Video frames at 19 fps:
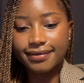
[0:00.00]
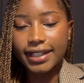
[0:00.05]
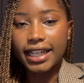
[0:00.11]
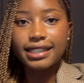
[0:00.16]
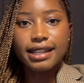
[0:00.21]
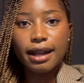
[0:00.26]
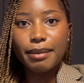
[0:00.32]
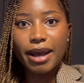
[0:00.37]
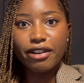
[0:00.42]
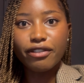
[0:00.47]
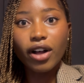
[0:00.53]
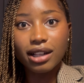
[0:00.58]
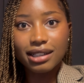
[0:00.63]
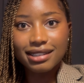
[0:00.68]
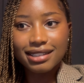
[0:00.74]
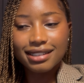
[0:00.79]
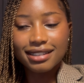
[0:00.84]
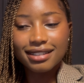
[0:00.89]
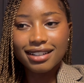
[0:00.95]
it's not my
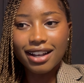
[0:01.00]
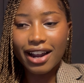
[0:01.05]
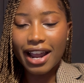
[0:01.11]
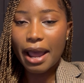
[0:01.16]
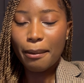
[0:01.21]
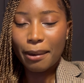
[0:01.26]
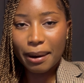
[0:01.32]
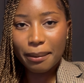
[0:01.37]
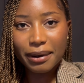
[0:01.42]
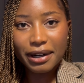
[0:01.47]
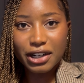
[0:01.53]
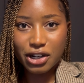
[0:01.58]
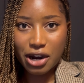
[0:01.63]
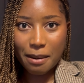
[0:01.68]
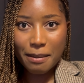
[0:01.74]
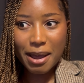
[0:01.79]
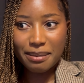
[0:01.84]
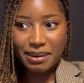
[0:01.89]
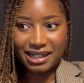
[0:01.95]
fault okay but i'm gonna
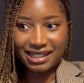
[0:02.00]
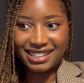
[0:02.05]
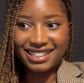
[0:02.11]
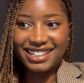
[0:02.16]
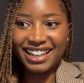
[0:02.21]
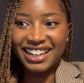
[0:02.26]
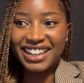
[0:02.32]
try my best